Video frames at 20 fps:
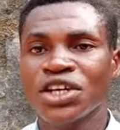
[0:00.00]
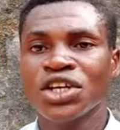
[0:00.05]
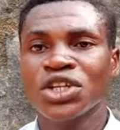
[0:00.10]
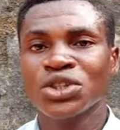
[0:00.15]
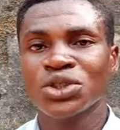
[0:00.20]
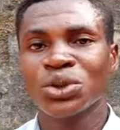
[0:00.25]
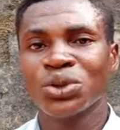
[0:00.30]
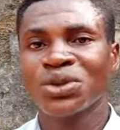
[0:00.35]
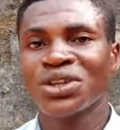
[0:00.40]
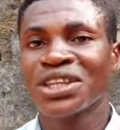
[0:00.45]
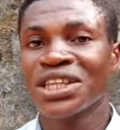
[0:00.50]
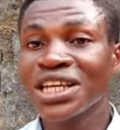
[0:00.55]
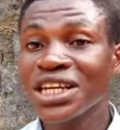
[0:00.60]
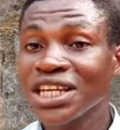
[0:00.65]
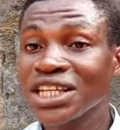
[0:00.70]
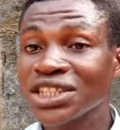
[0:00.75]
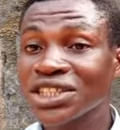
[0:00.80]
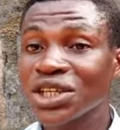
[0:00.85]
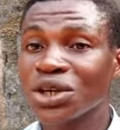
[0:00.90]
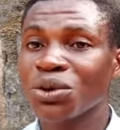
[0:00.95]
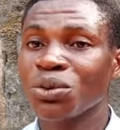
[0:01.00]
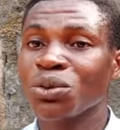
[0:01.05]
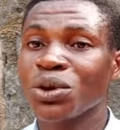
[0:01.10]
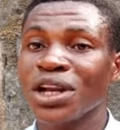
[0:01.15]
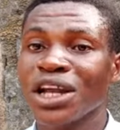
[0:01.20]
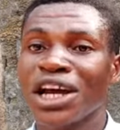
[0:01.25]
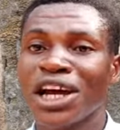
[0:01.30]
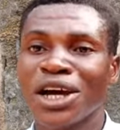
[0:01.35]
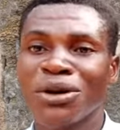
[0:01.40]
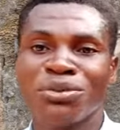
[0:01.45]
So this
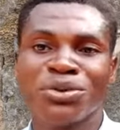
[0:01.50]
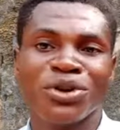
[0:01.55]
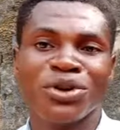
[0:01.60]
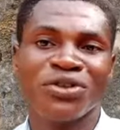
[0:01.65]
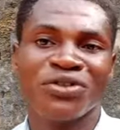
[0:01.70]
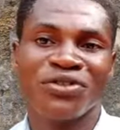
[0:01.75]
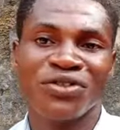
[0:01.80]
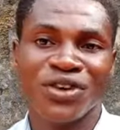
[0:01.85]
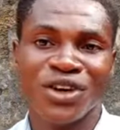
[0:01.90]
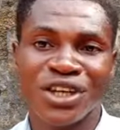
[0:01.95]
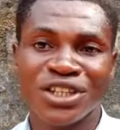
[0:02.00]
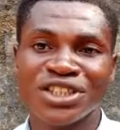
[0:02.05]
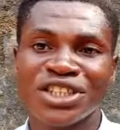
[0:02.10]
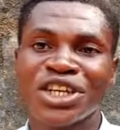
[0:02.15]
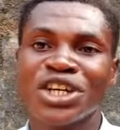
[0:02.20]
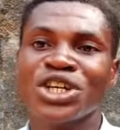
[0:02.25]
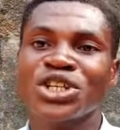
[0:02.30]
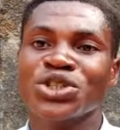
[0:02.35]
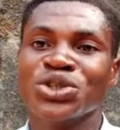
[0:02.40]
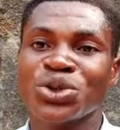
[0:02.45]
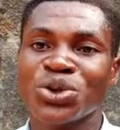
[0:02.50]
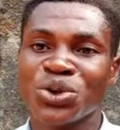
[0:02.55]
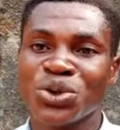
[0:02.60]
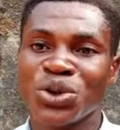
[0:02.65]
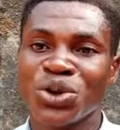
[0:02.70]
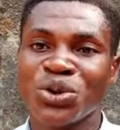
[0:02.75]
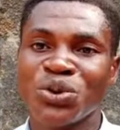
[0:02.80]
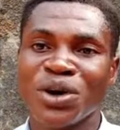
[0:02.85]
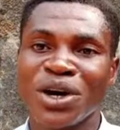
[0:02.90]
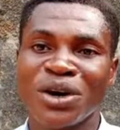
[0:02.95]
will help your fish to
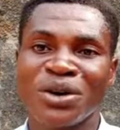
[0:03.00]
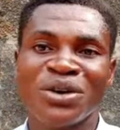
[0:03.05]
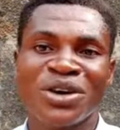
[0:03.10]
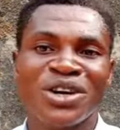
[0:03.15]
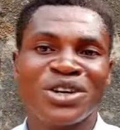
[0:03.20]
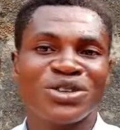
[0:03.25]
grow well.